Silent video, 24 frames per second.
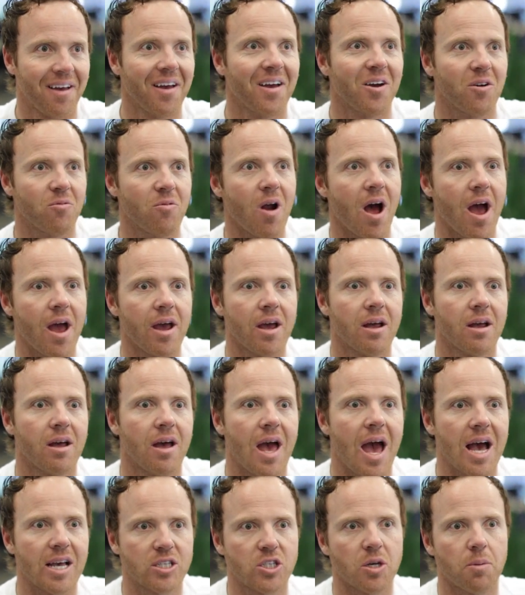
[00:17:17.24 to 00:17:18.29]
Right?
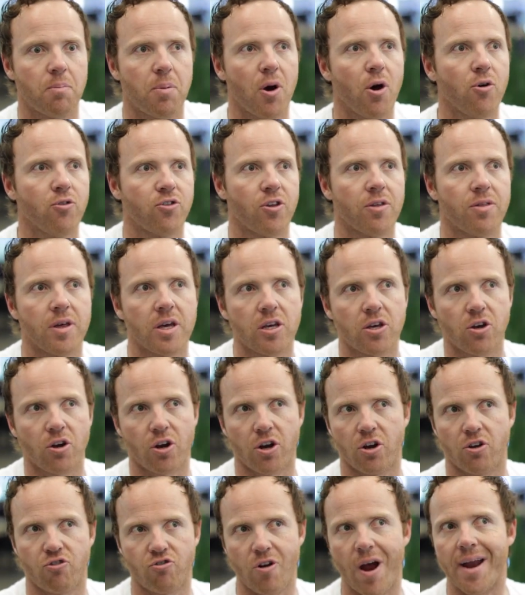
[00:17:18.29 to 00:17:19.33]
As opposed to think you're
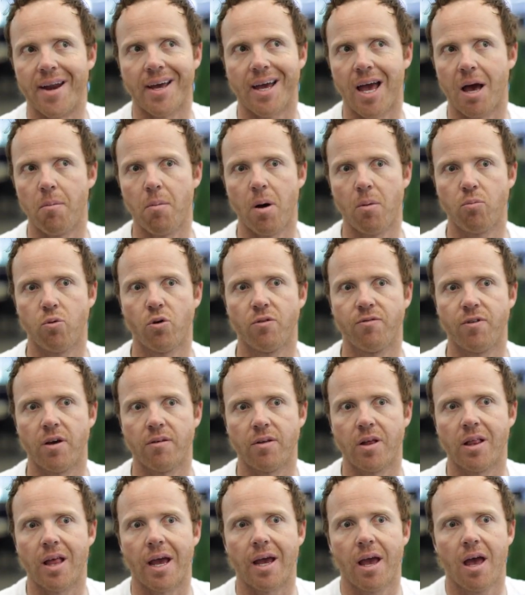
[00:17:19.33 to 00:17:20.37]
going to try to come up with
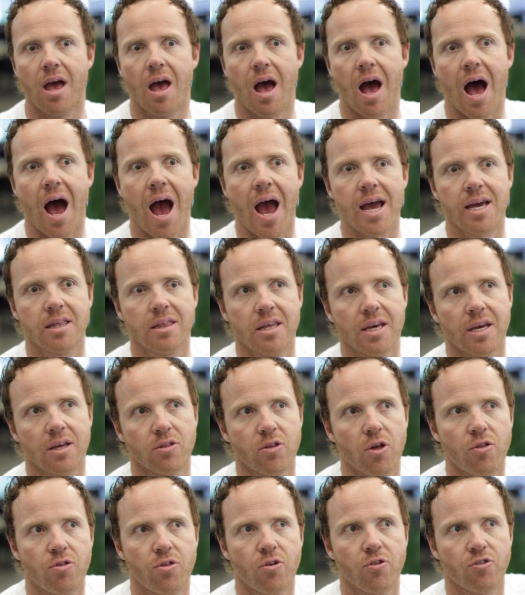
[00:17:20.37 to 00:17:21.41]
50. Like, I think
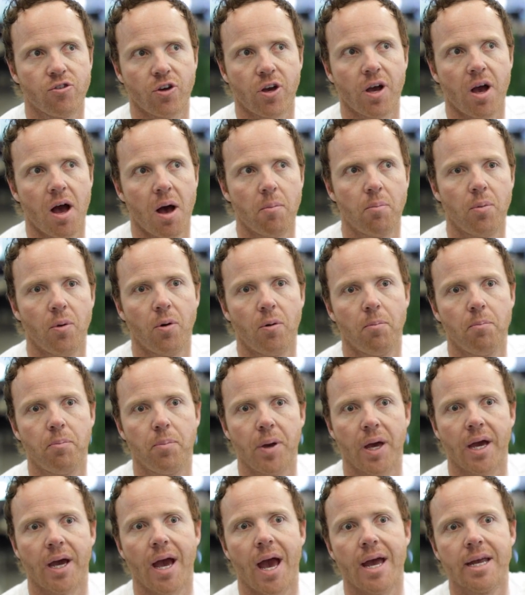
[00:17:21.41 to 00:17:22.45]
that there's a couple
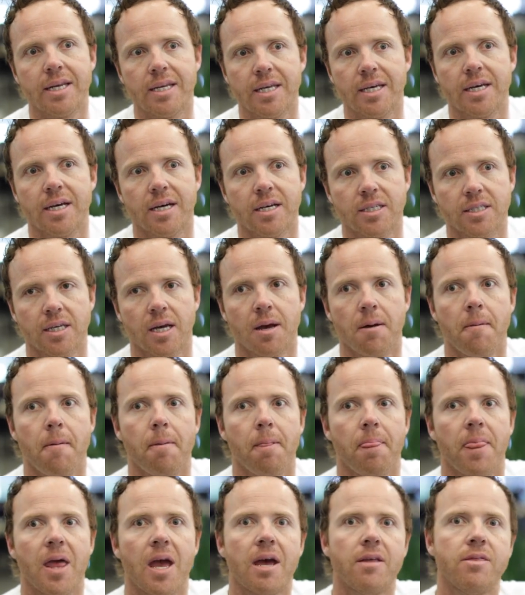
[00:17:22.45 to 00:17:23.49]
big ideas.
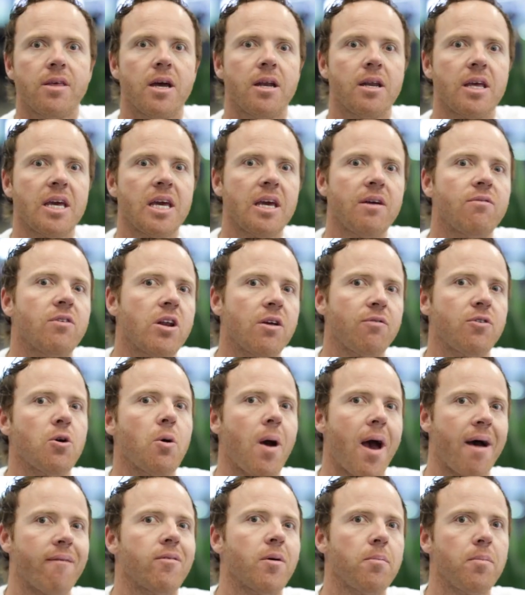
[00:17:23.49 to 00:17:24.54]
And then even if you
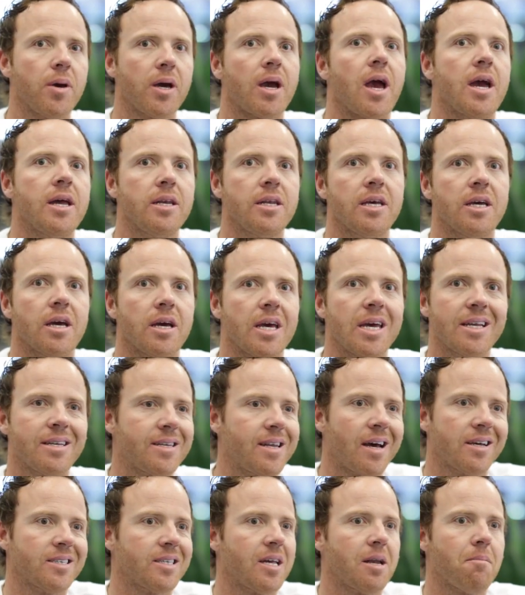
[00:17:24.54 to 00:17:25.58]
have a big idea, it
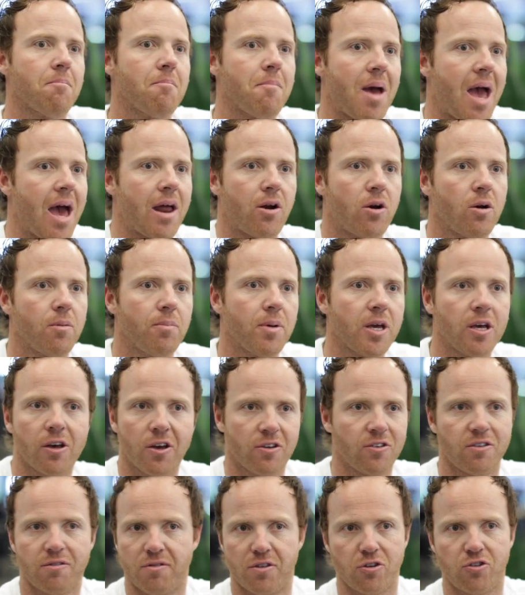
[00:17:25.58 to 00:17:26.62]
doesn't matter
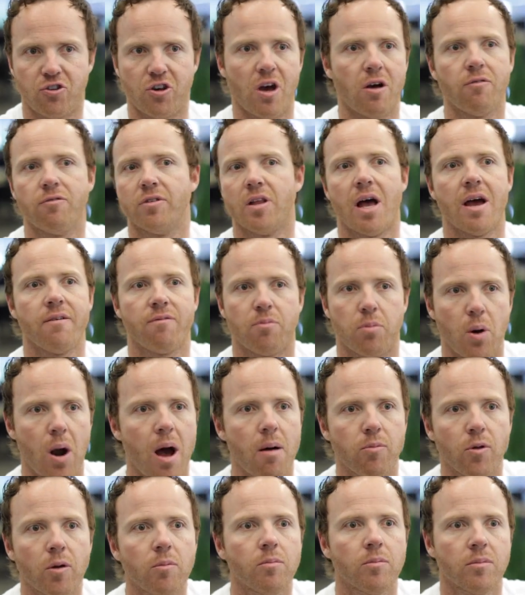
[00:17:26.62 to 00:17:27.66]
because of the shelf life
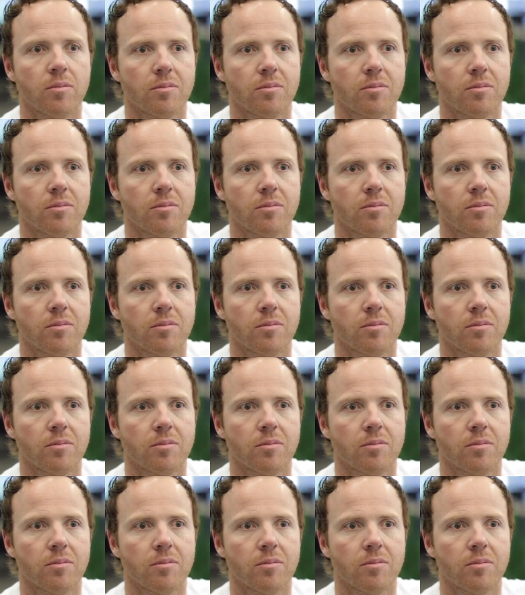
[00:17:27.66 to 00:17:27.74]
problem,